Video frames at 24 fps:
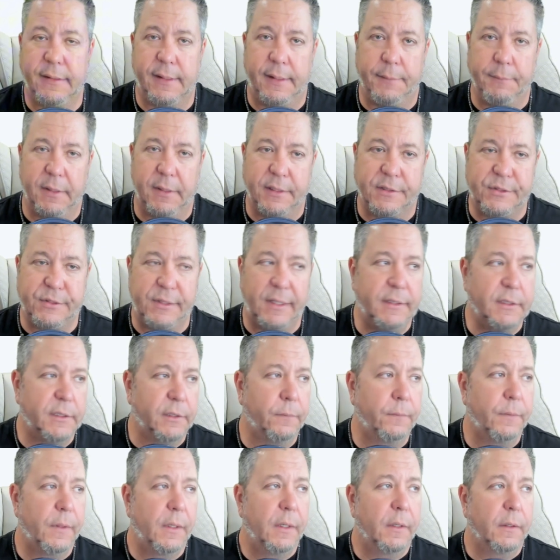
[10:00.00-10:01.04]
I'm going to send
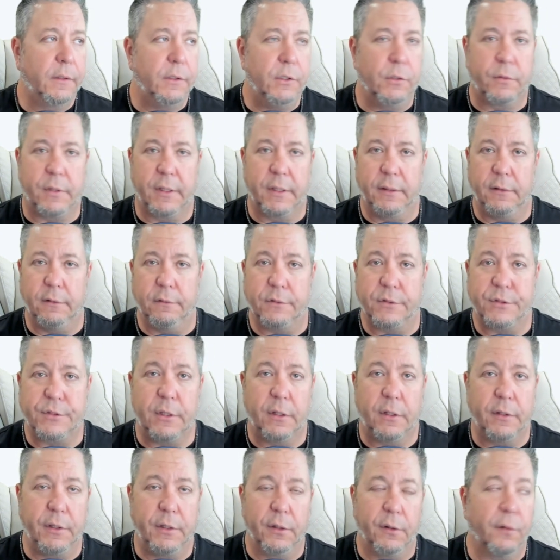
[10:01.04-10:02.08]
you, you can
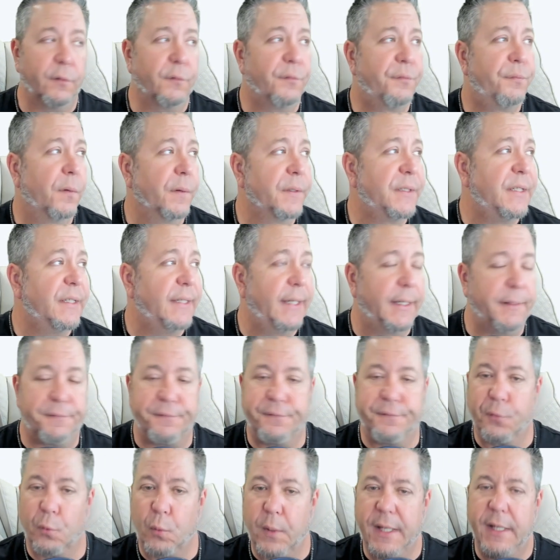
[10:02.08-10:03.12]
start your 14-day
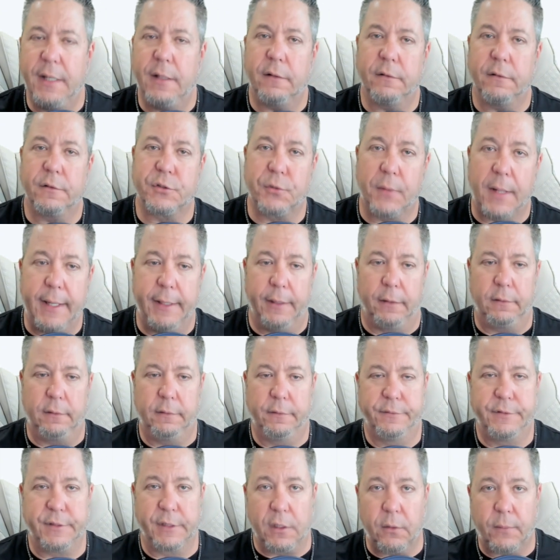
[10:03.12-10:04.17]
free trial
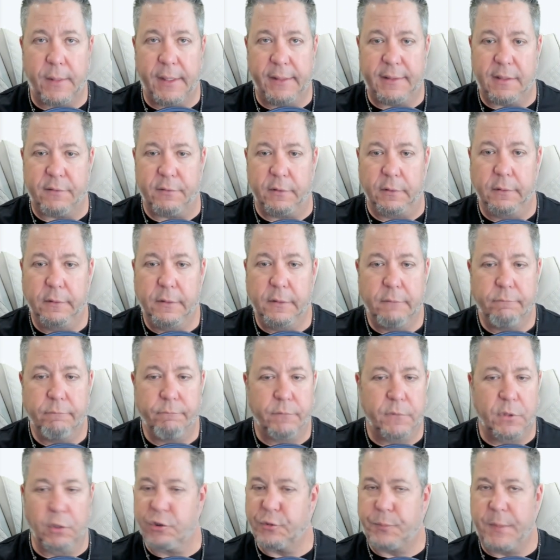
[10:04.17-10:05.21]
to go high level.
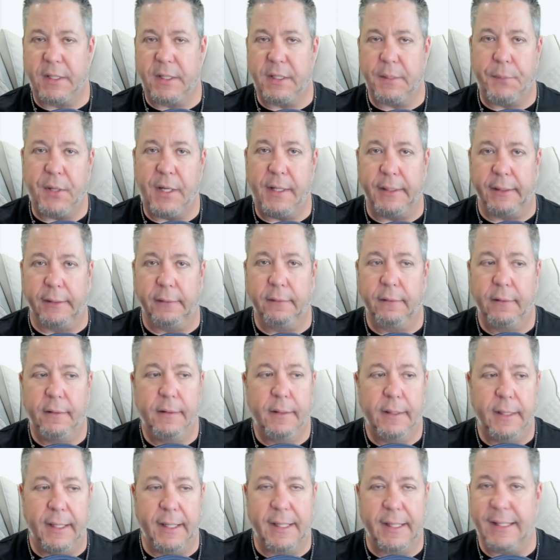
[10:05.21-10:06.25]
Don't spend a penny.
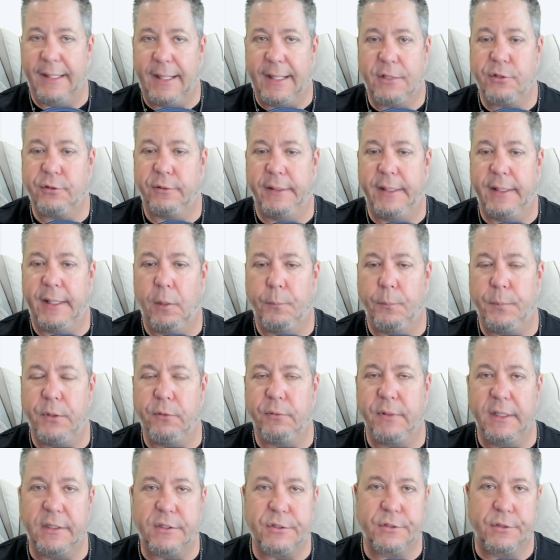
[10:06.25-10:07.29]
It can actually help you
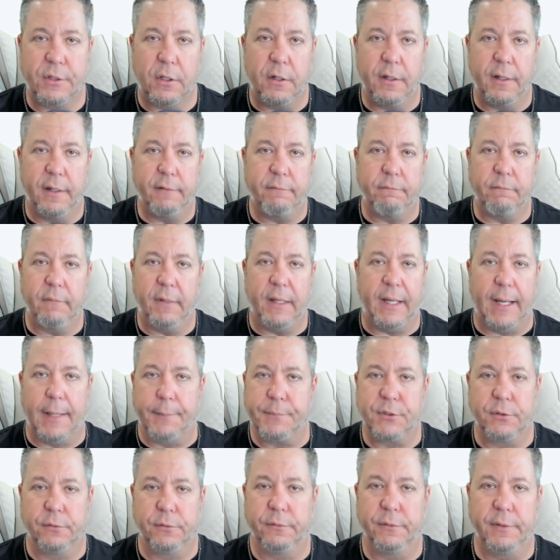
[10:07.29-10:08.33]
get started
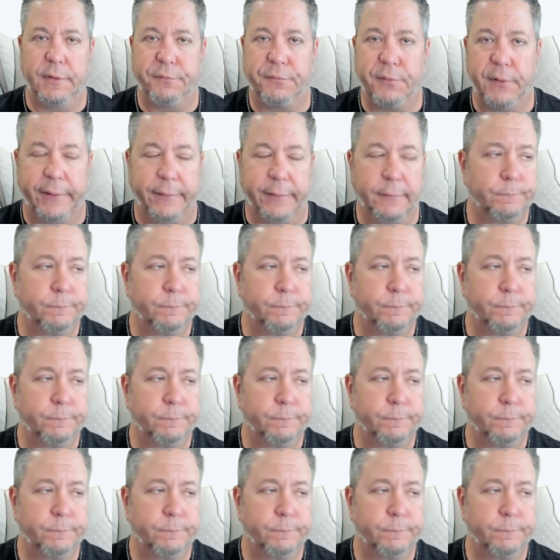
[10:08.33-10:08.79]
absolutely free.